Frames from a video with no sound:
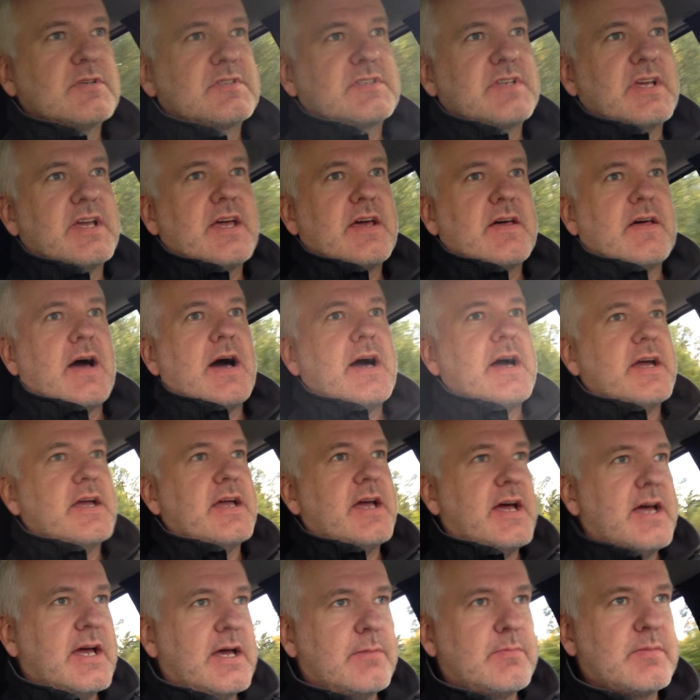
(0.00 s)
must say I
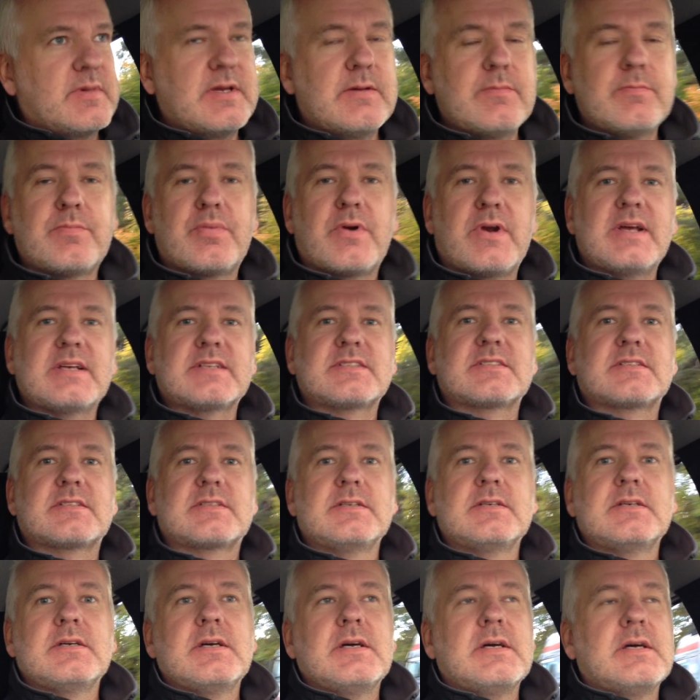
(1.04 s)
am
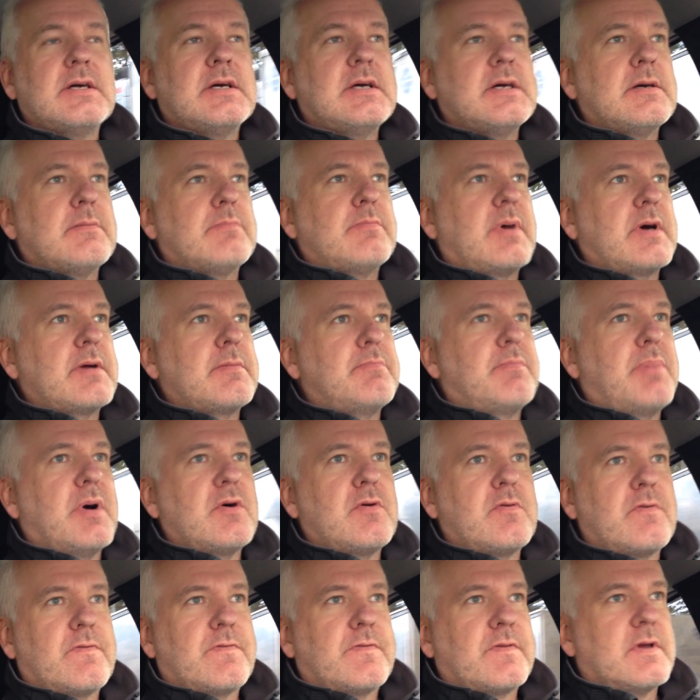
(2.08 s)
impressed by
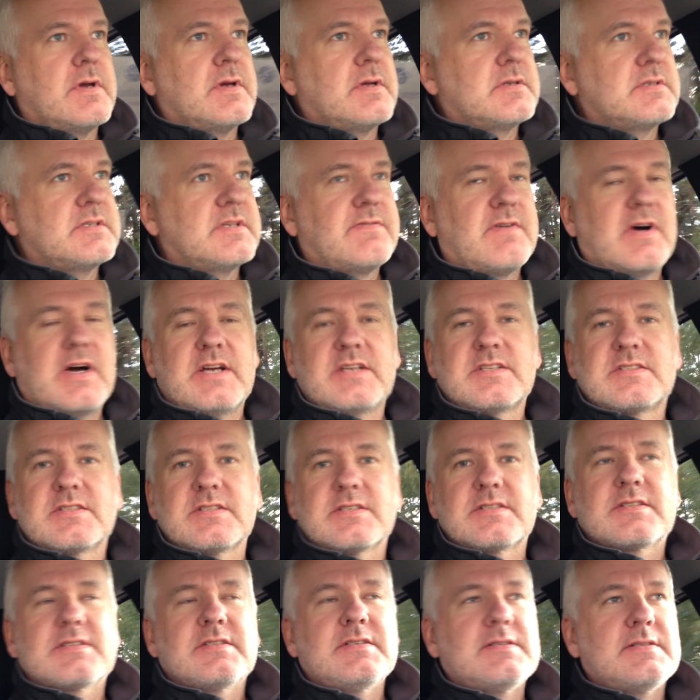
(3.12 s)
both
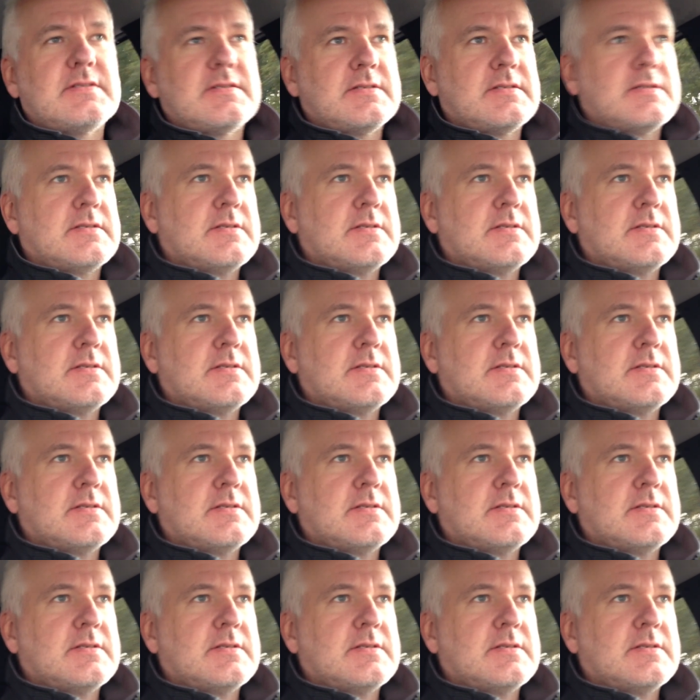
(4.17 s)
devices.